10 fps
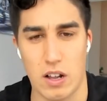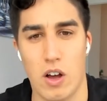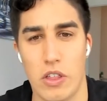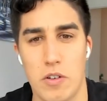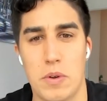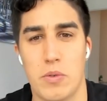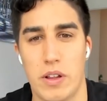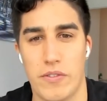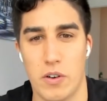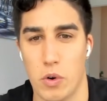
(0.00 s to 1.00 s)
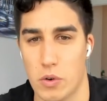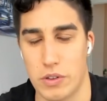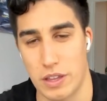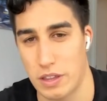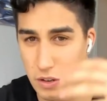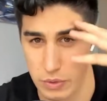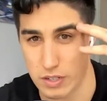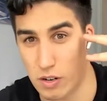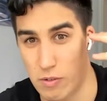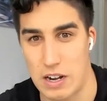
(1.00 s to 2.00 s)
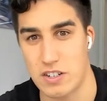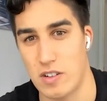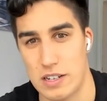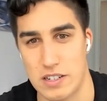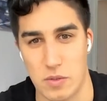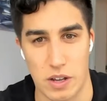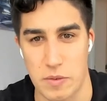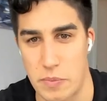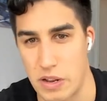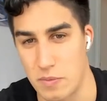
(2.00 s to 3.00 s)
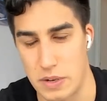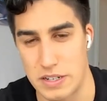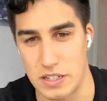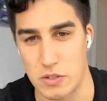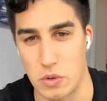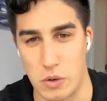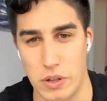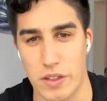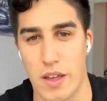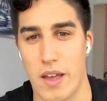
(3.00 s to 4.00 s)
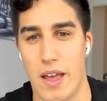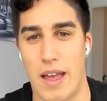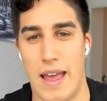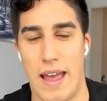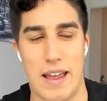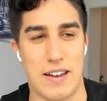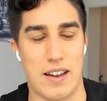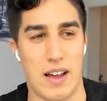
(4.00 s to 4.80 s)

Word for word: oh, that would be really fun to work with, and then we start rationalizing why they'd be amazing to work with, and uh,